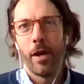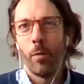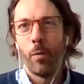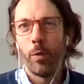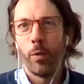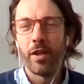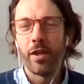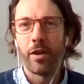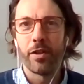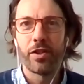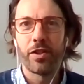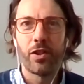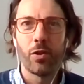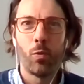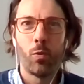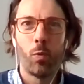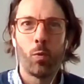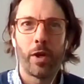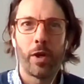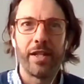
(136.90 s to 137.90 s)
We are
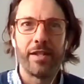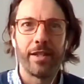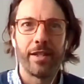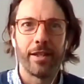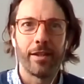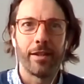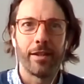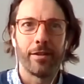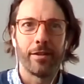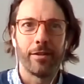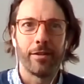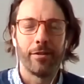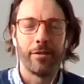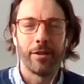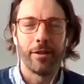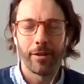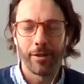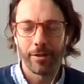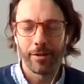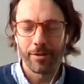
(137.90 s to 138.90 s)
still waiting
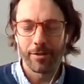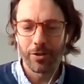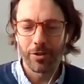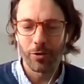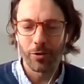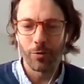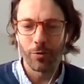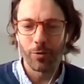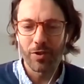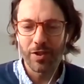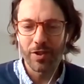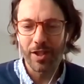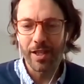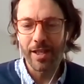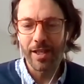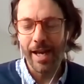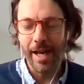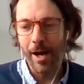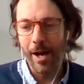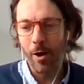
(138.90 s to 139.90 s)
to
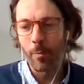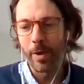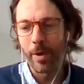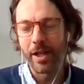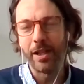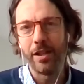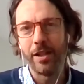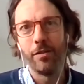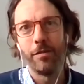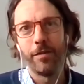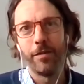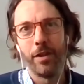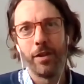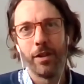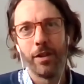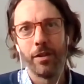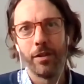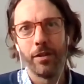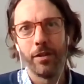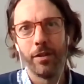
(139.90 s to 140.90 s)
see how many of
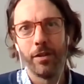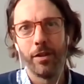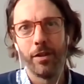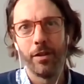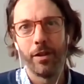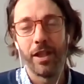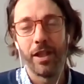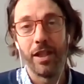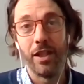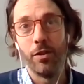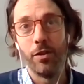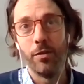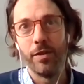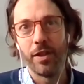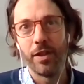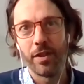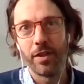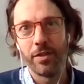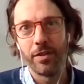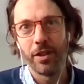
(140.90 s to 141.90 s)
the EU's
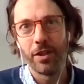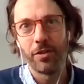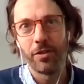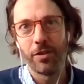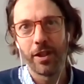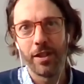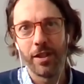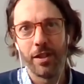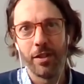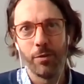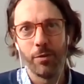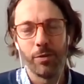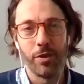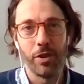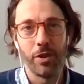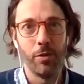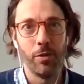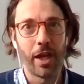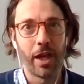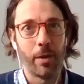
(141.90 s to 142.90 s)
existing trade deals
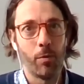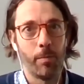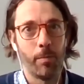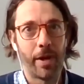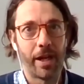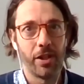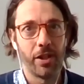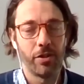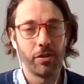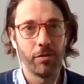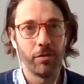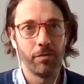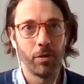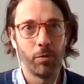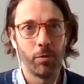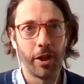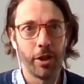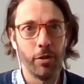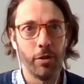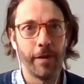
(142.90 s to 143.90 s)
the UK will manage to
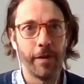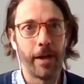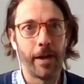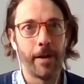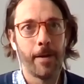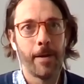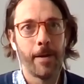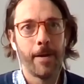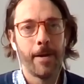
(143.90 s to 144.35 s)
roll over